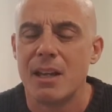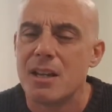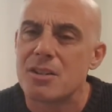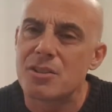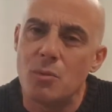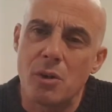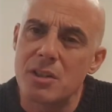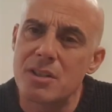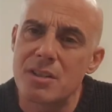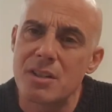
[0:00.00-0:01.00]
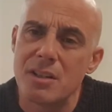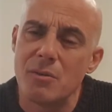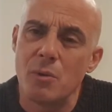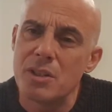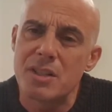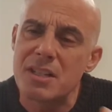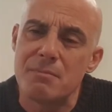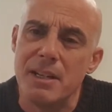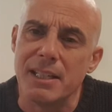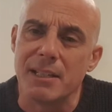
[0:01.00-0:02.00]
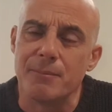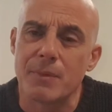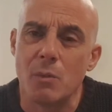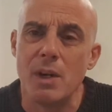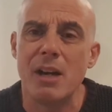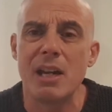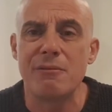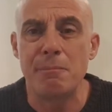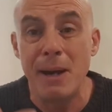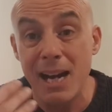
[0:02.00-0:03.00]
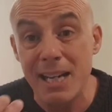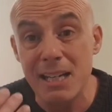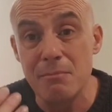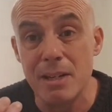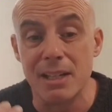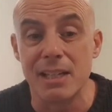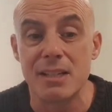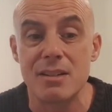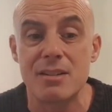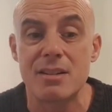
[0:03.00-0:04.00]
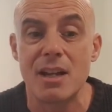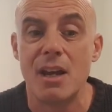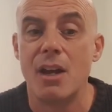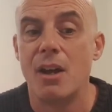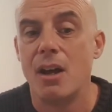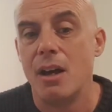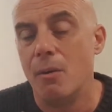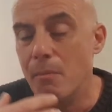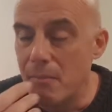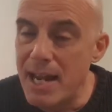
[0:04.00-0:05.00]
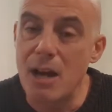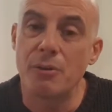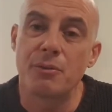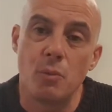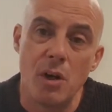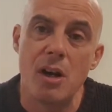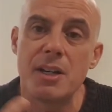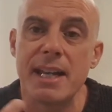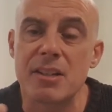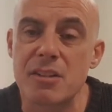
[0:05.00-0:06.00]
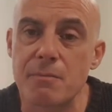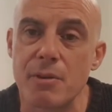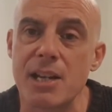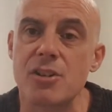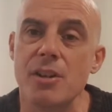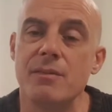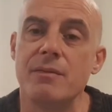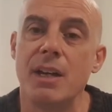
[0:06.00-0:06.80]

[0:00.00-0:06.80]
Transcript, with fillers: So what does what does this mean? Well, if pay means mouth word expression,